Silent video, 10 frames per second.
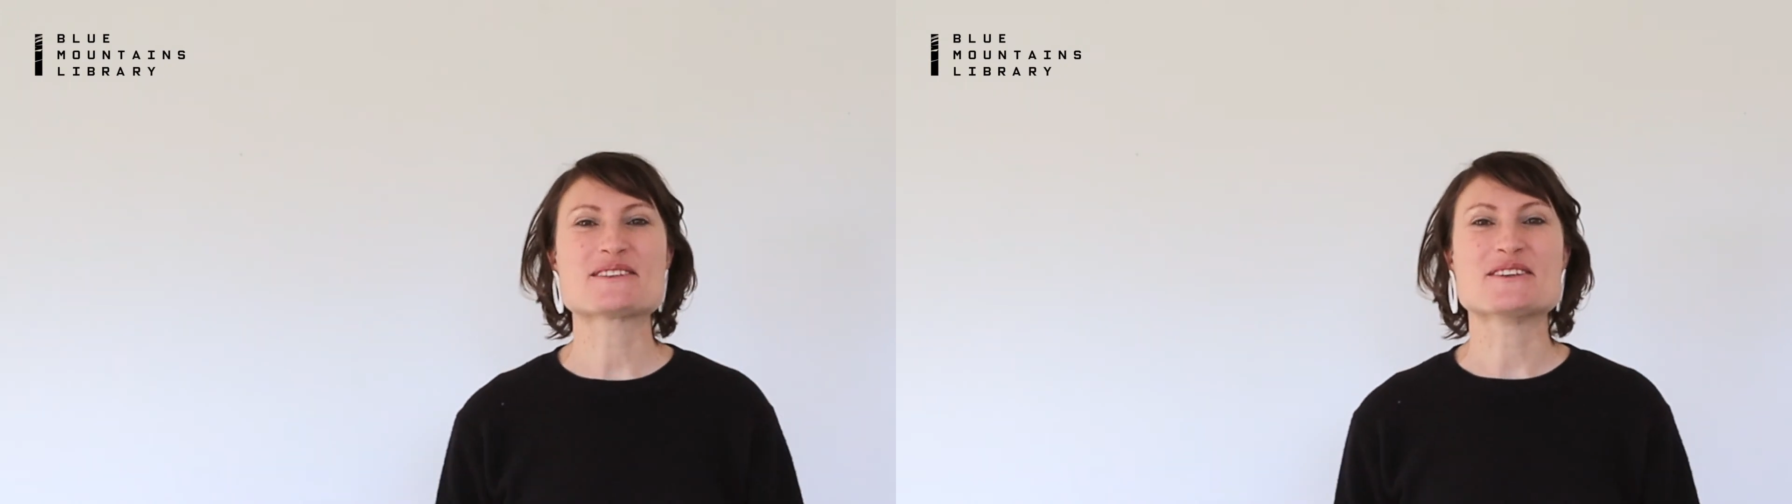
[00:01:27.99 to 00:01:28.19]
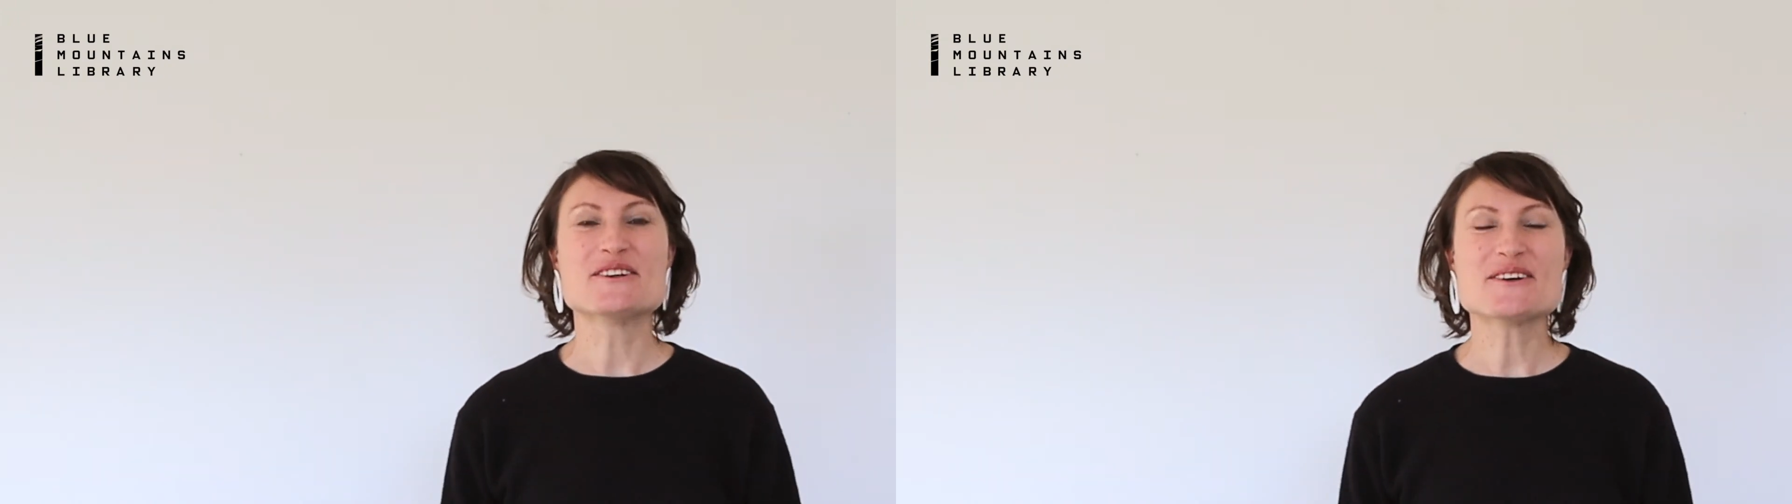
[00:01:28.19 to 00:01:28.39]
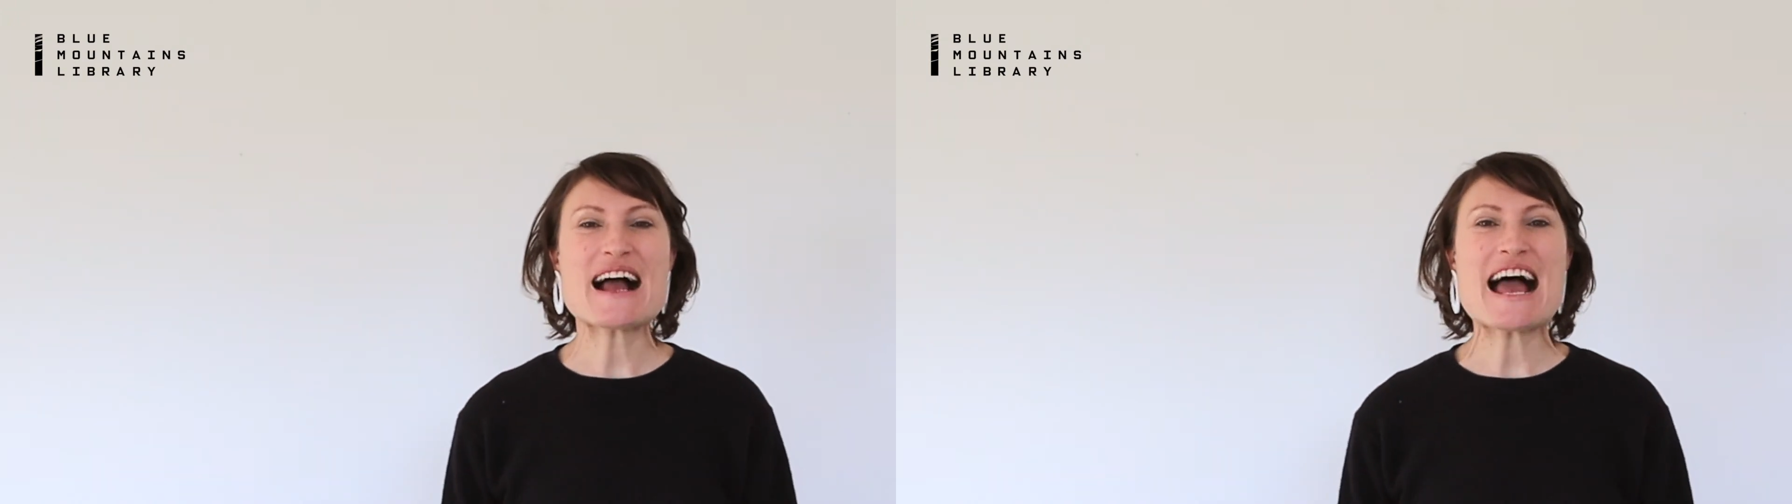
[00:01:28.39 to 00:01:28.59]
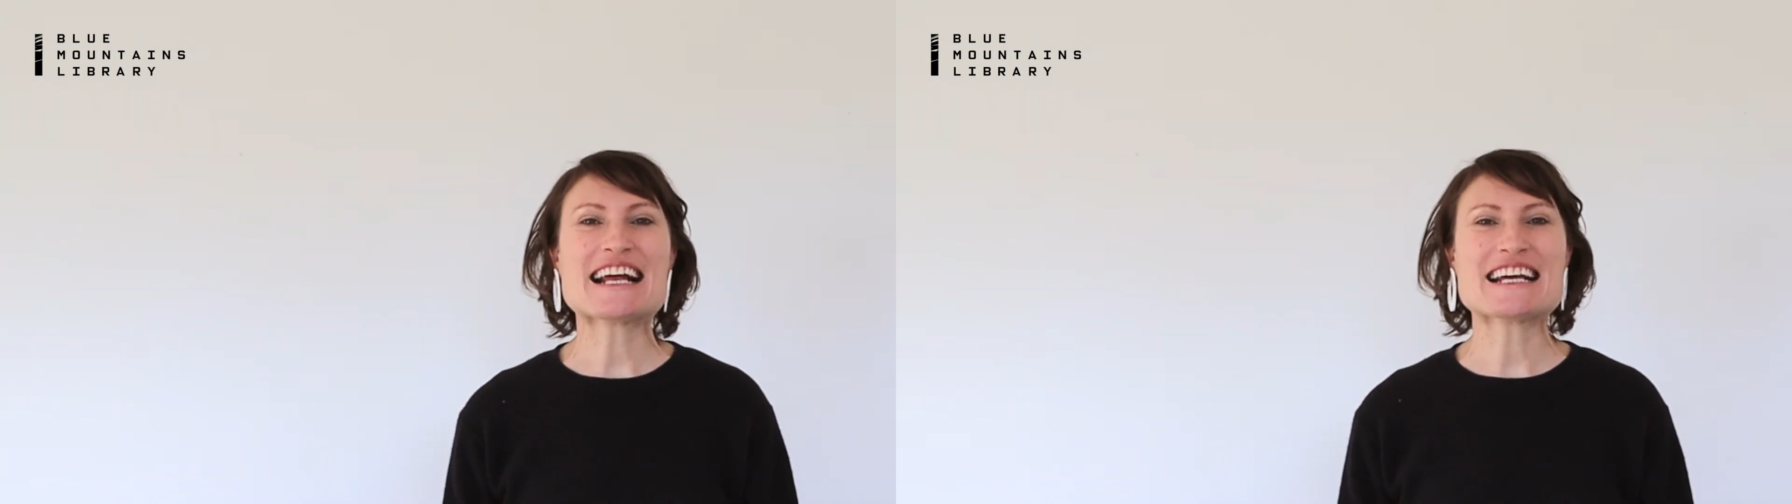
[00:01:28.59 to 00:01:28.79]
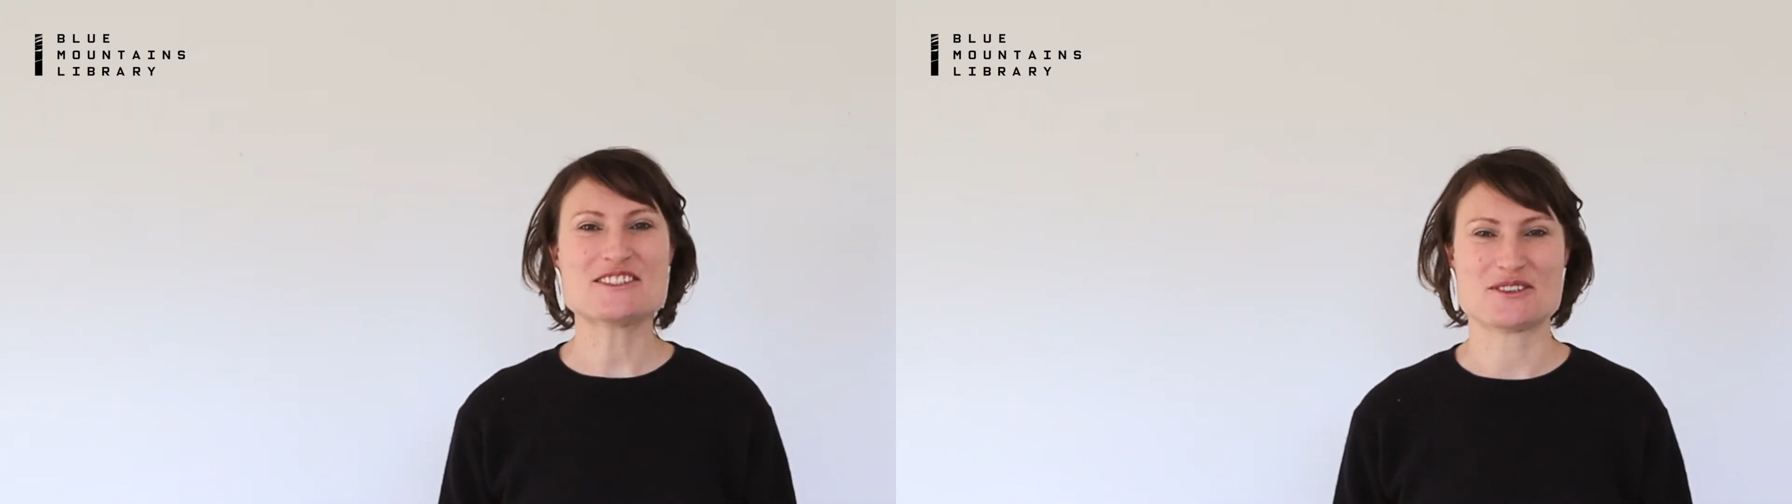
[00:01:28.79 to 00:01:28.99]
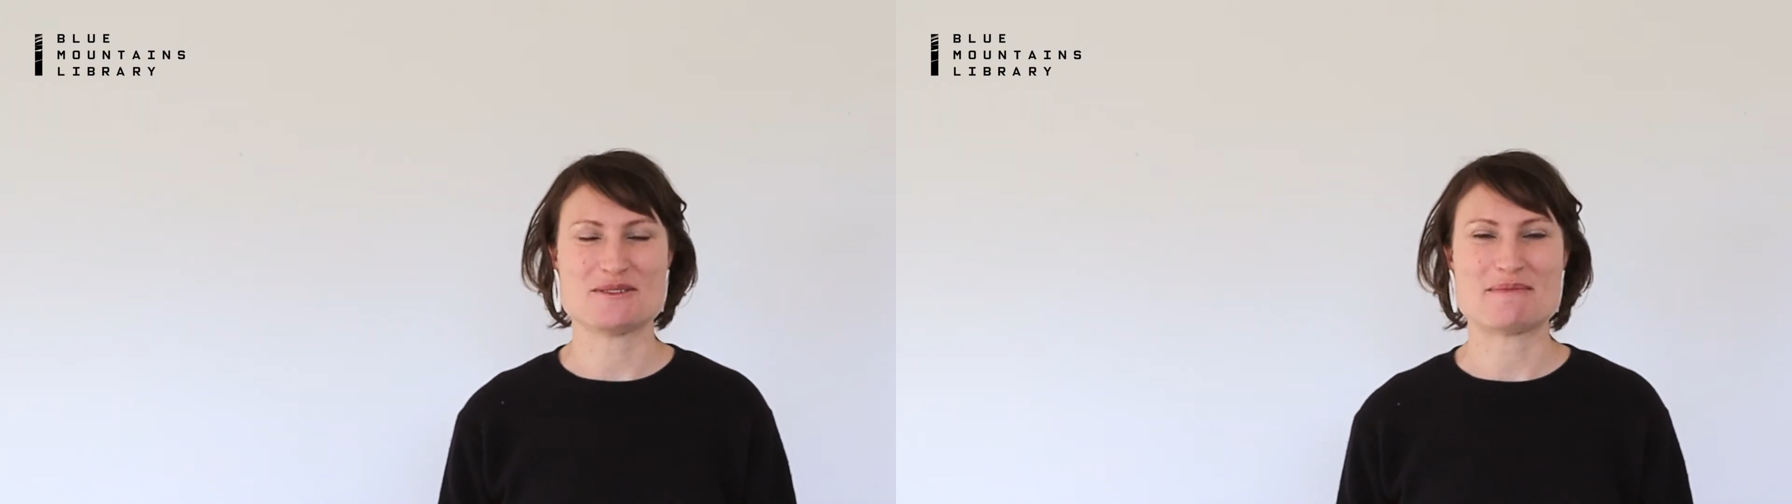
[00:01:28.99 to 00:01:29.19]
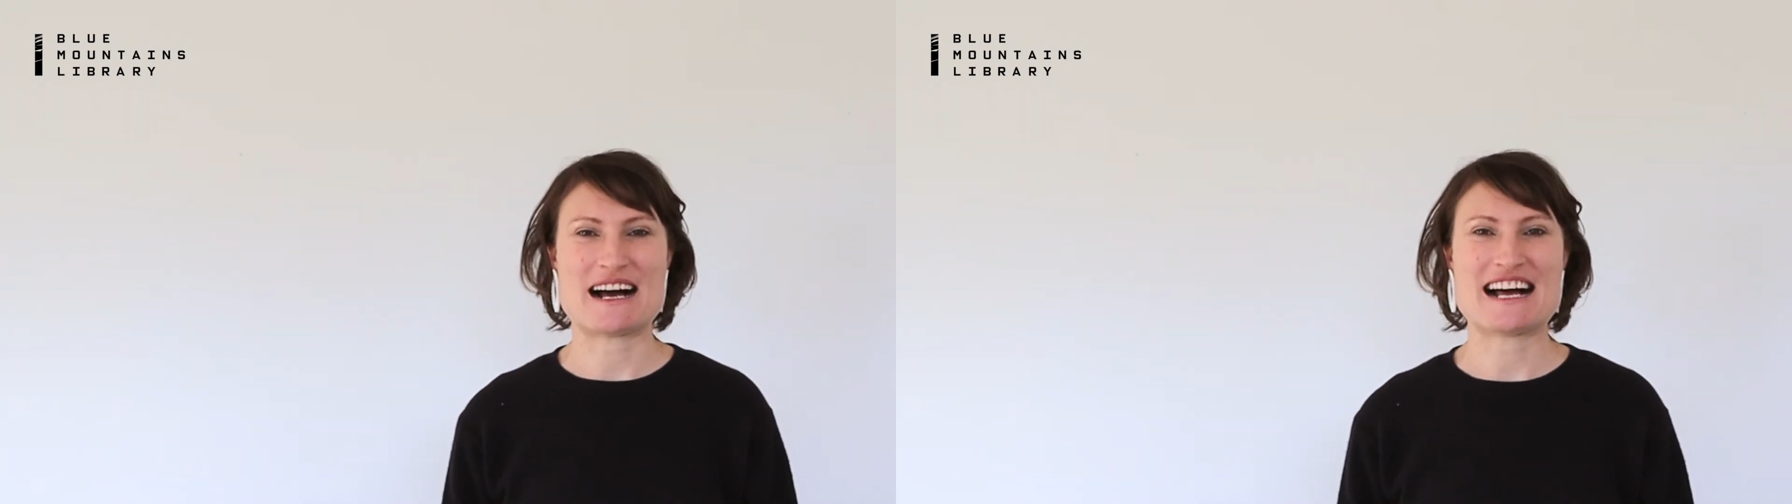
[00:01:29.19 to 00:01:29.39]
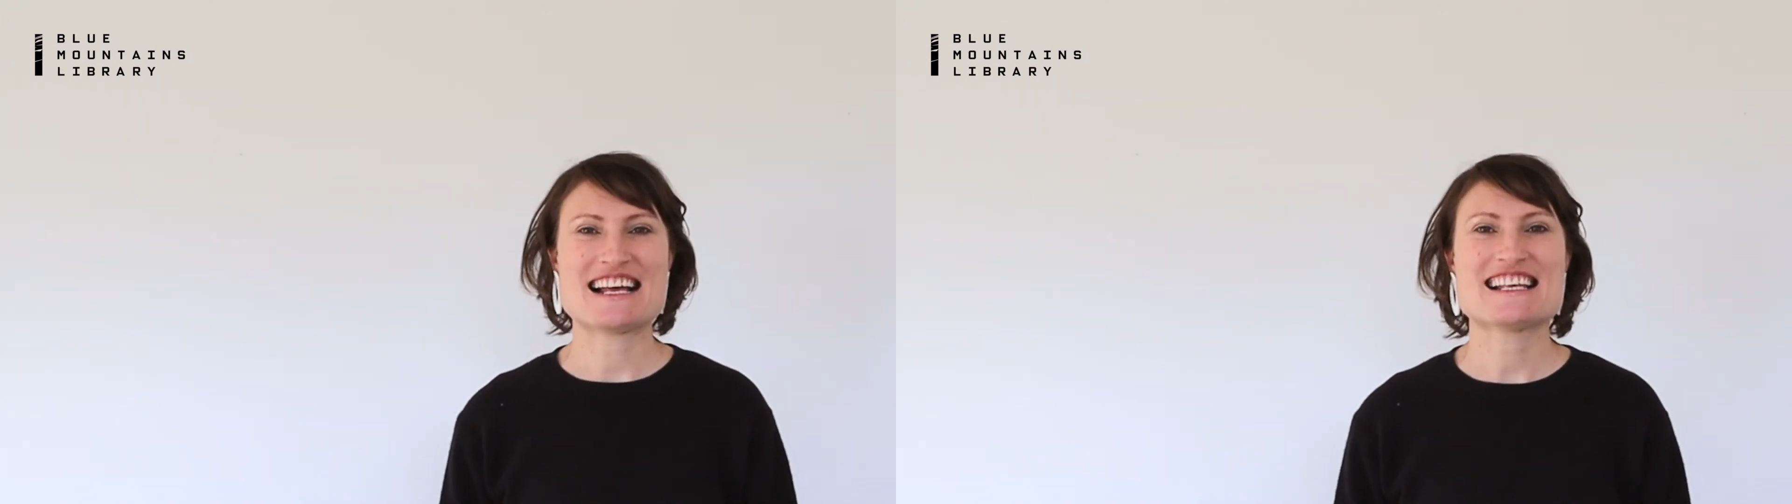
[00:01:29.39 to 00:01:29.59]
Leura and Katoomba,